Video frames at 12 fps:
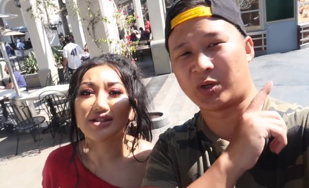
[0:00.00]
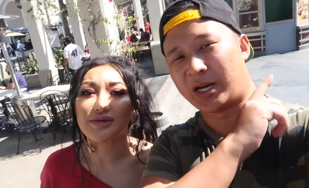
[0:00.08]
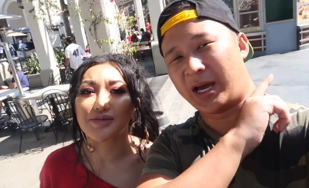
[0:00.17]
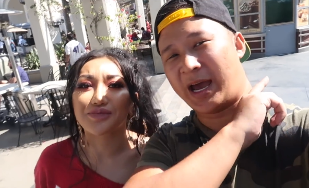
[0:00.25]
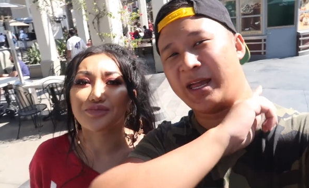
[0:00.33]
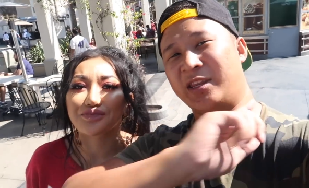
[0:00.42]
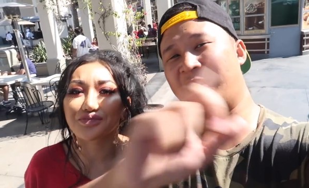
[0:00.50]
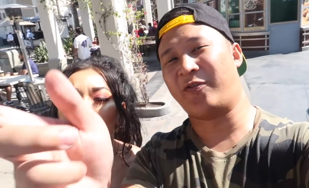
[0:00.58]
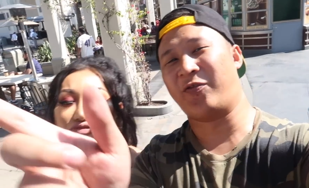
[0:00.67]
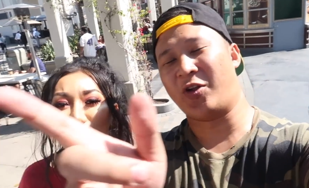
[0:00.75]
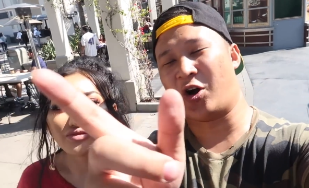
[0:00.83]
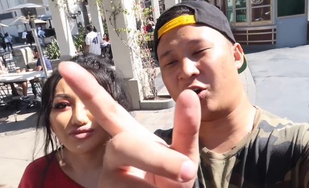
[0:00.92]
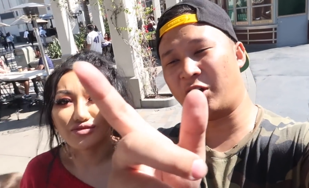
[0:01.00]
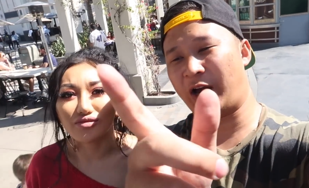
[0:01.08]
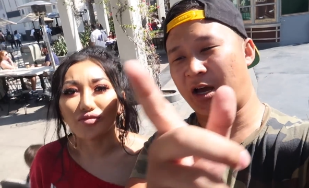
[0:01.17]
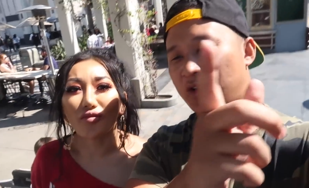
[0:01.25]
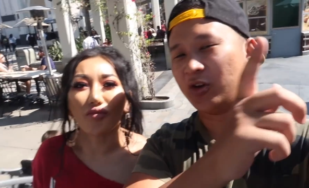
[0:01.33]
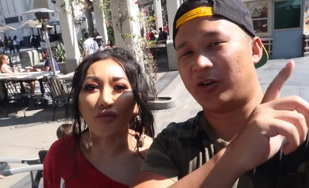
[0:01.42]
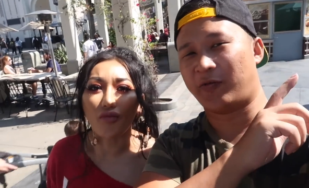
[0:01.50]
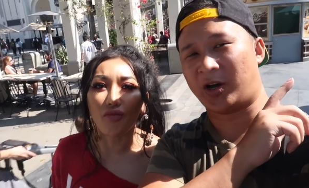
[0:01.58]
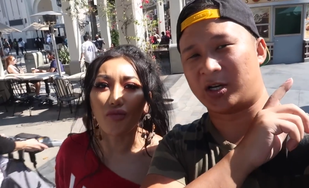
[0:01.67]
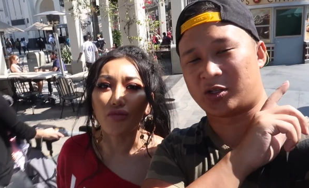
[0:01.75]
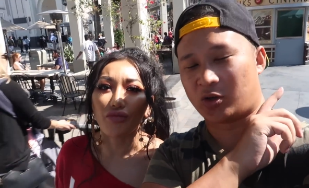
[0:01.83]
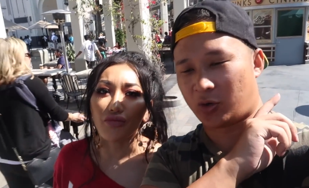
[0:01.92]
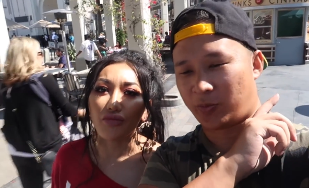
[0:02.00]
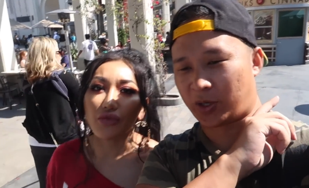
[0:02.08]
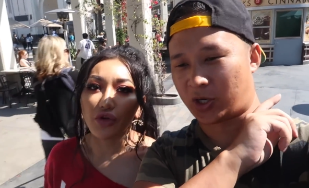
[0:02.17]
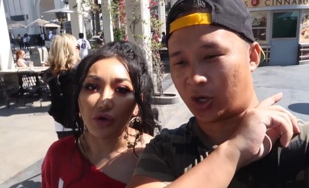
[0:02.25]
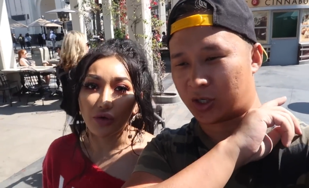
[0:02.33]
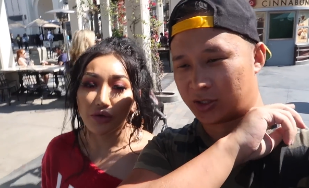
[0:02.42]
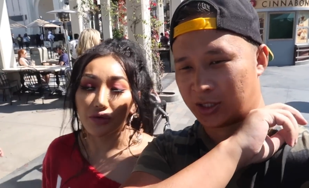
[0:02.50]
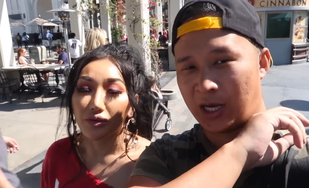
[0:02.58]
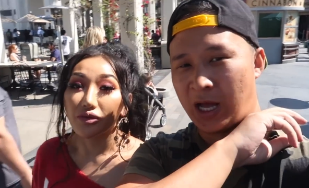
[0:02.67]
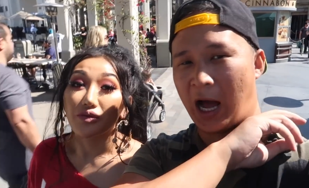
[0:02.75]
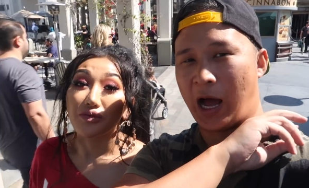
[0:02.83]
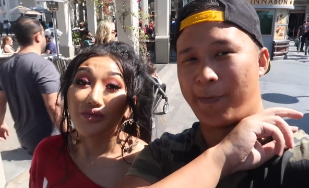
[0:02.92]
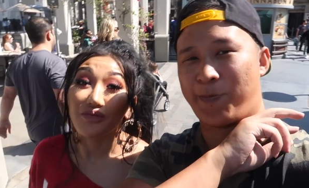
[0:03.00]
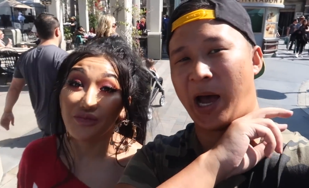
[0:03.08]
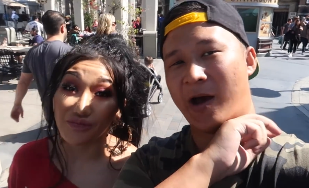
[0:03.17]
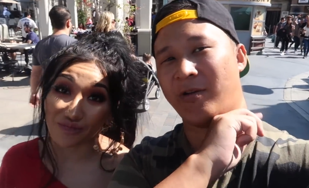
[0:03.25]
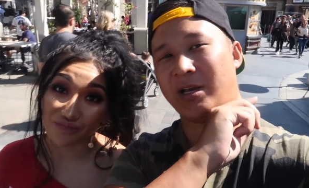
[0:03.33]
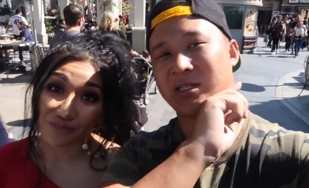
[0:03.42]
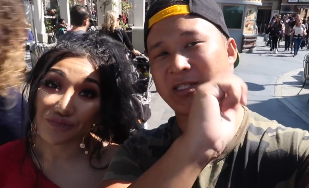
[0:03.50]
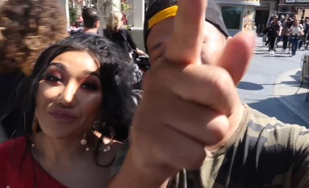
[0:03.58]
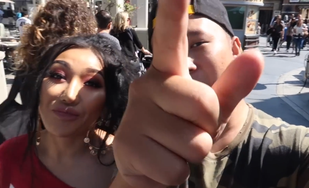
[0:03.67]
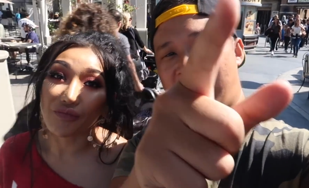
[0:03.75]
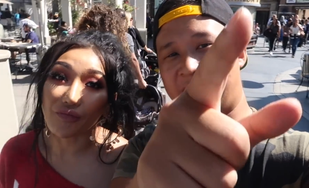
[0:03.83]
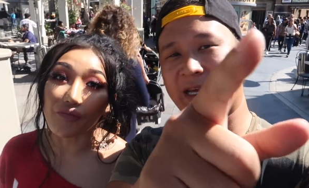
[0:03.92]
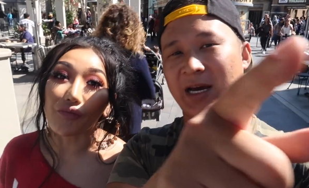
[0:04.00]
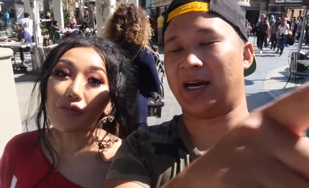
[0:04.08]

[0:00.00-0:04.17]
Speaker 1: We're gonna end the vlog at Universal because our battery's dying